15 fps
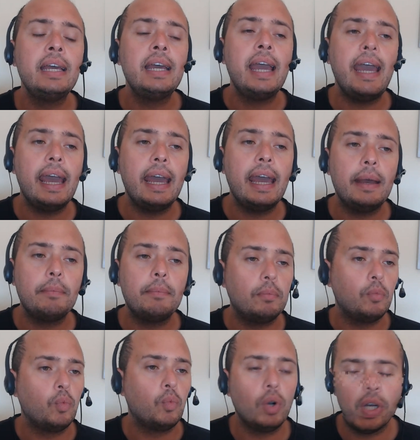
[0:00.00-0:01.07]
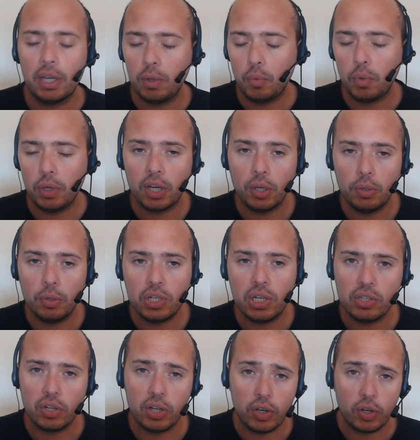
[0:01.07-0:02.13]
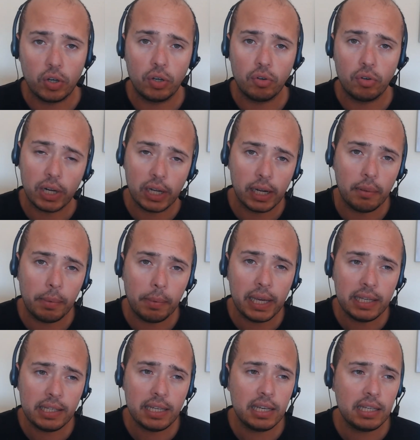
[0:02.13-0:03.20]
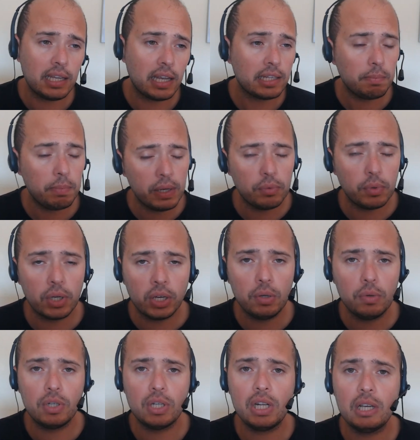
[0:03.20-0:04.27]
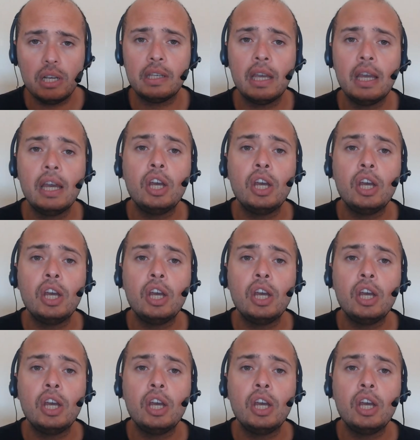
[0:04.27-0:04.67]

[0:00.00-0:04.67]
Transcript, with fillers: Um, work with coaches on a, on a regular basis. I speak with coaches.